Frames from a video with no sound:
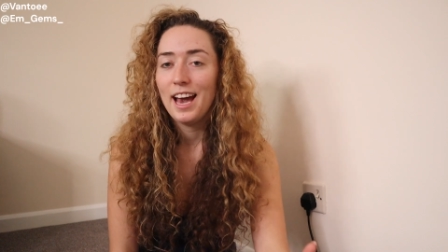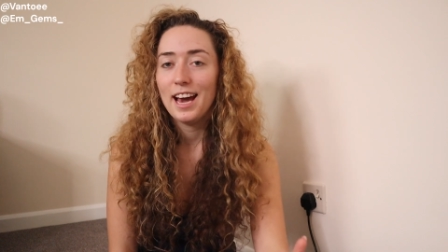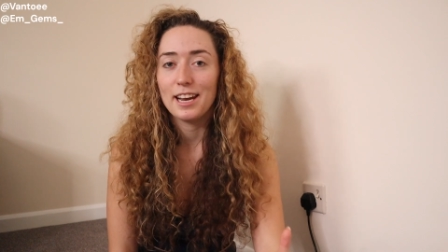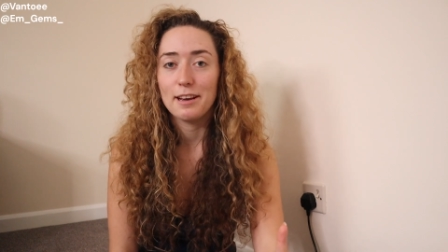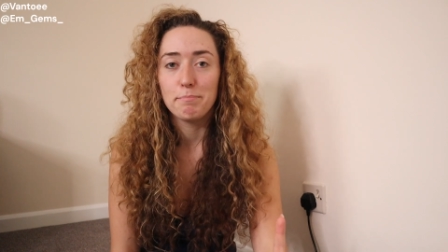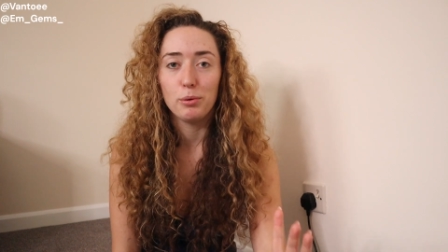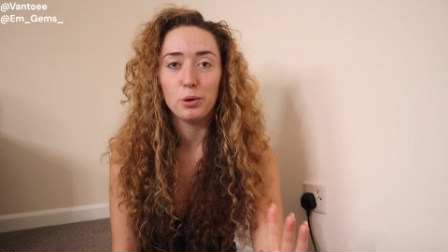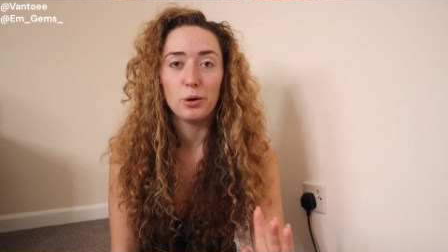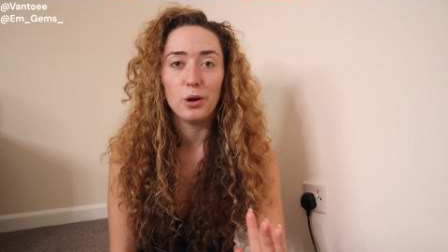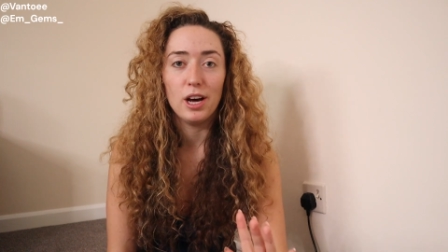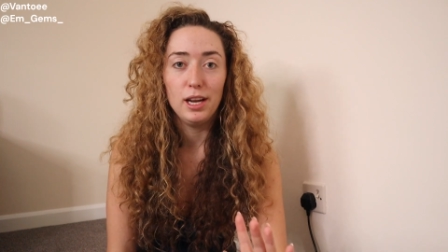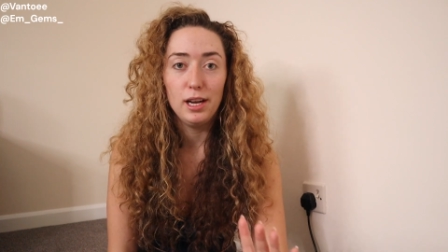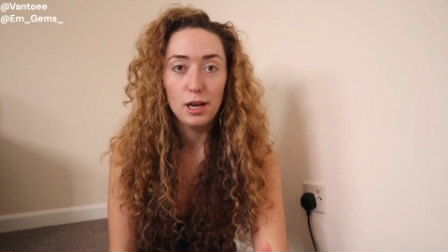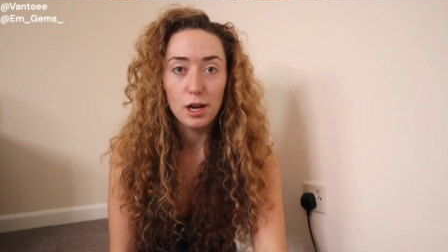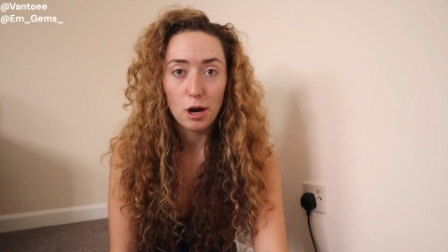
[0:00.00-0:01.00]
and I bought a
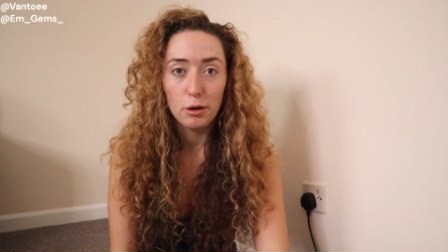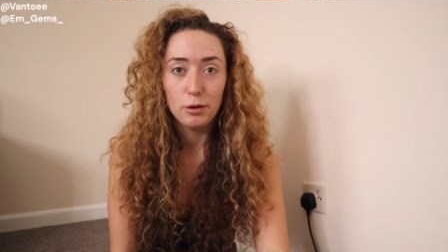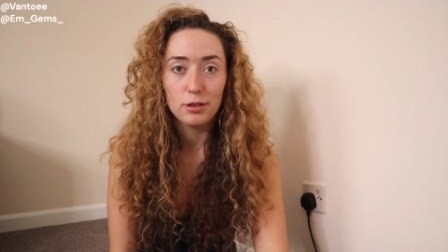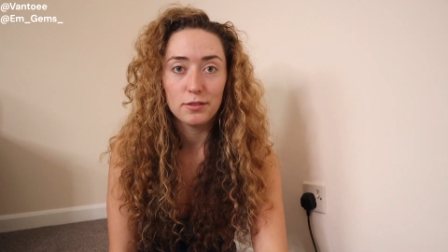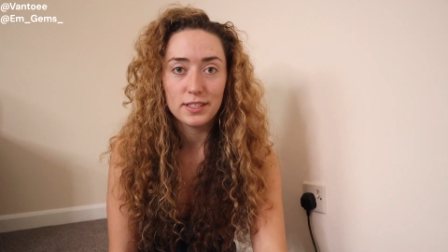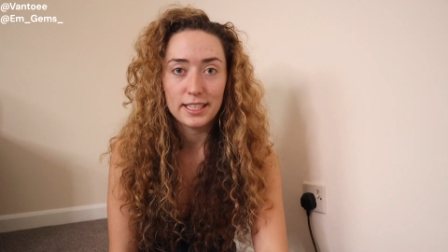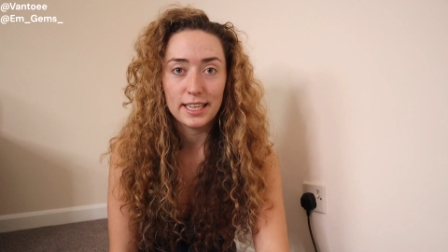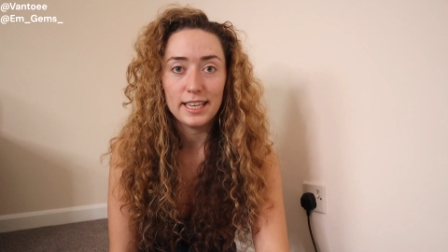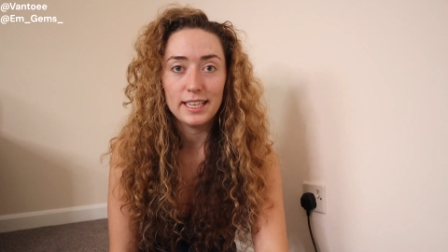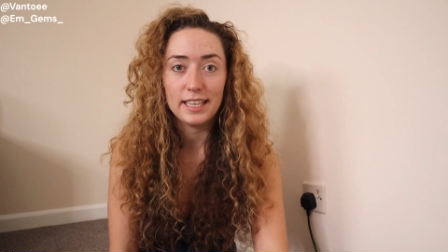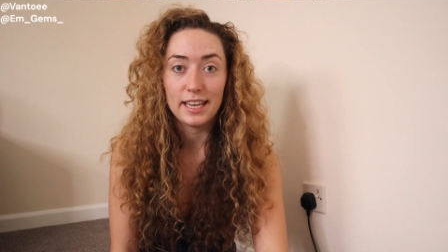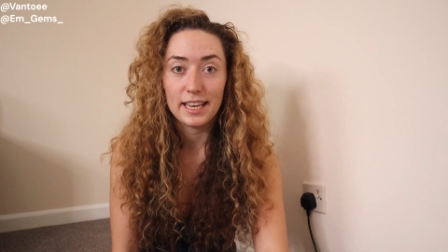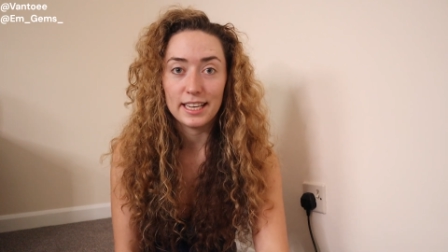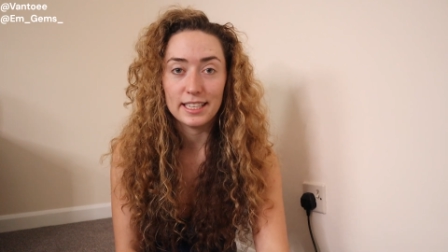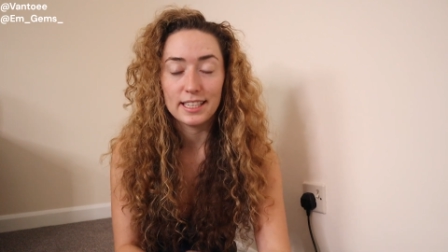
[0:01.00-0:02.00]
load of
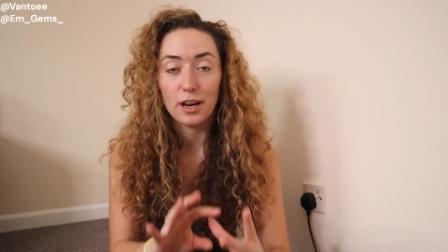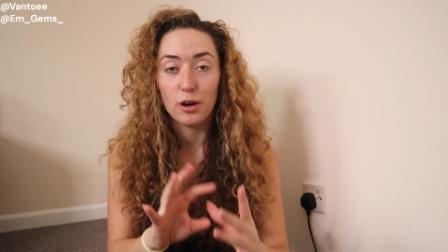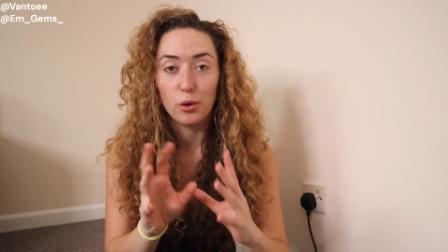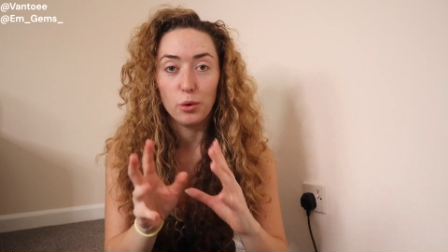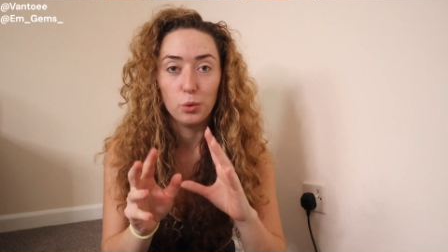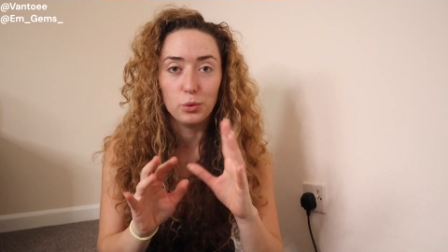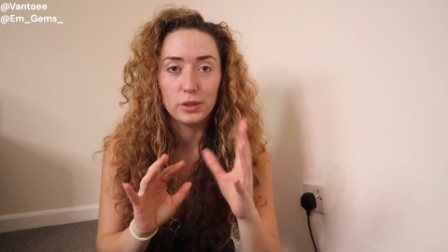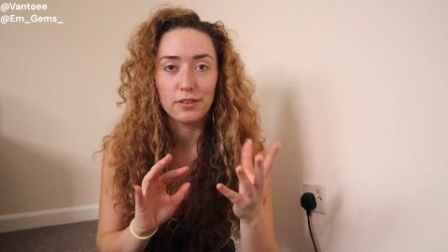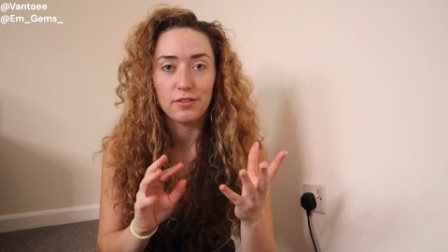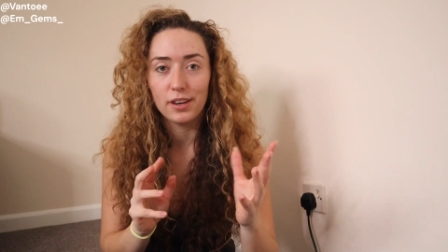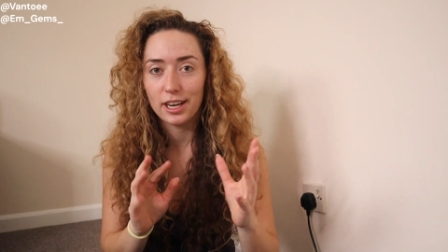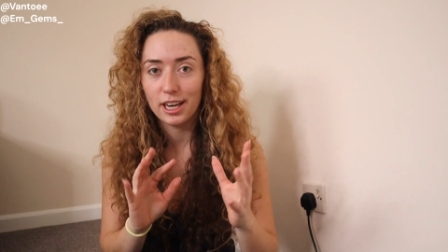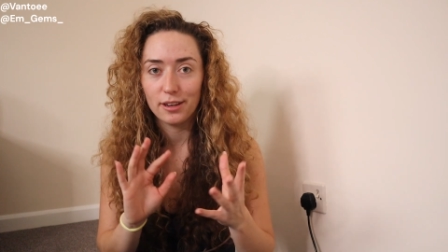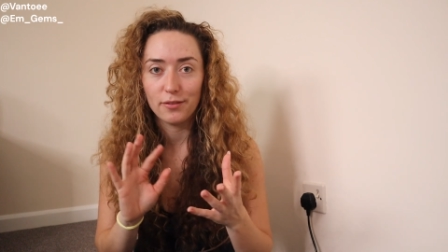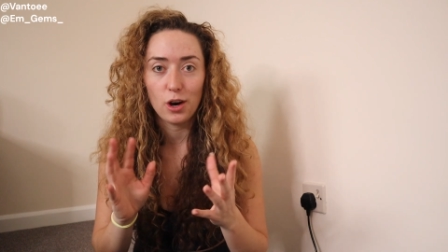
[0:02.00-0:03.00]
CDs that are all
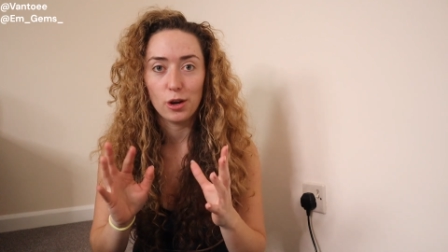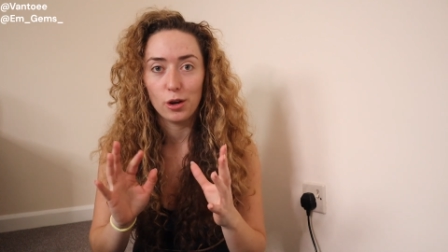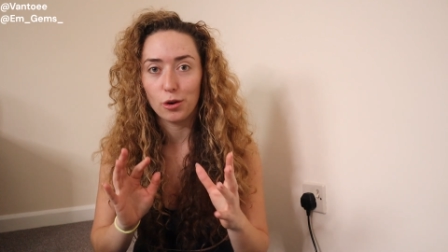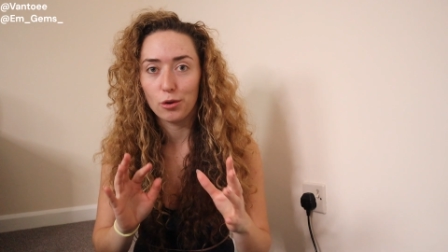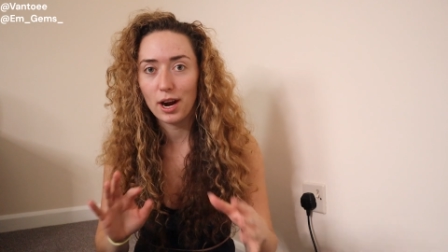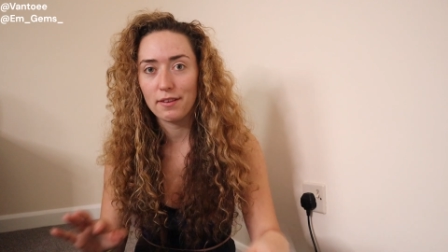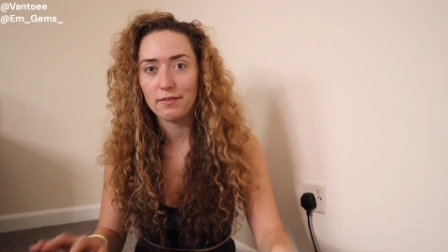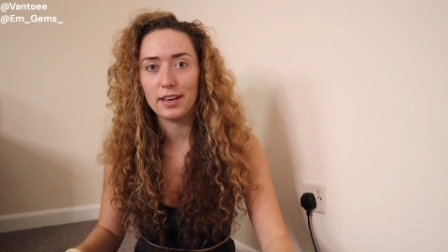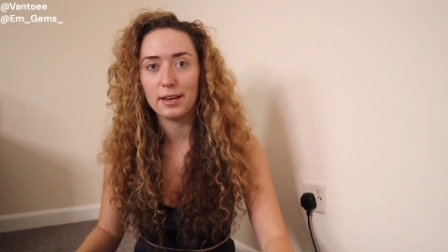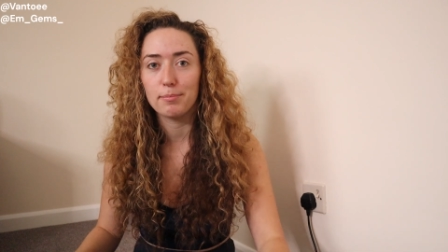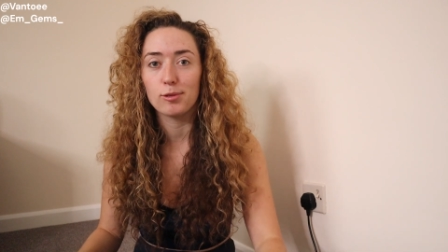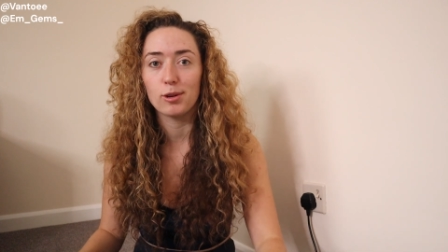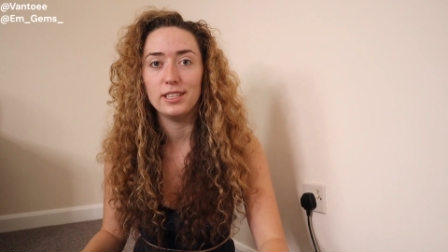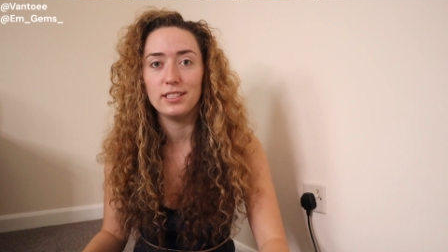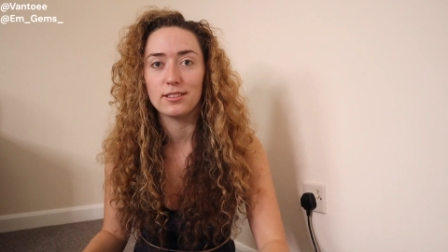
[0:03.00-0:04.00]
different kind of holographic
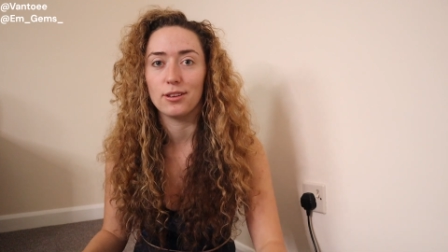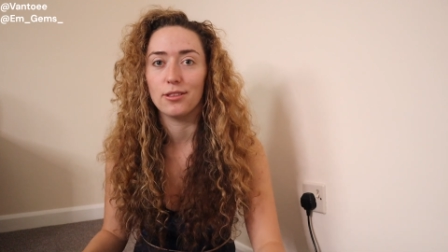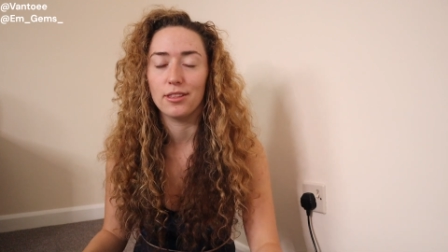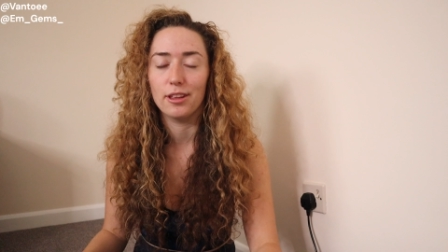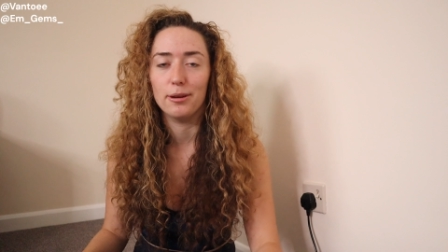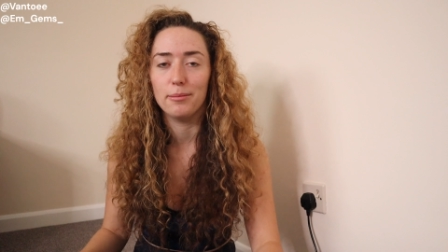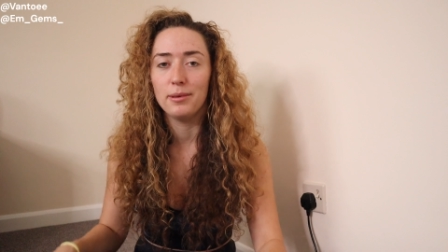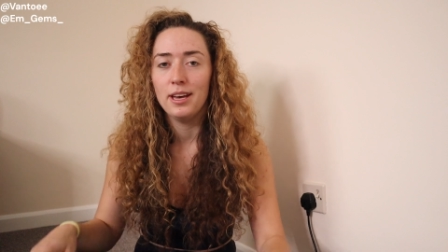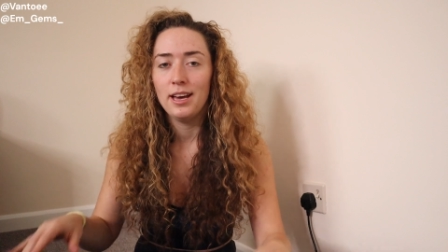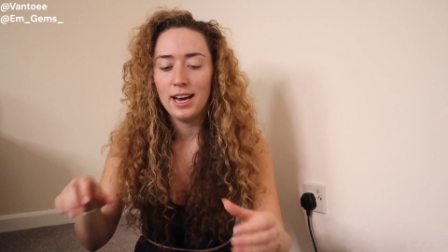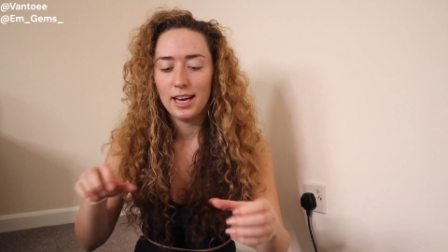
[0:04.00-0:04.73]
prints on them.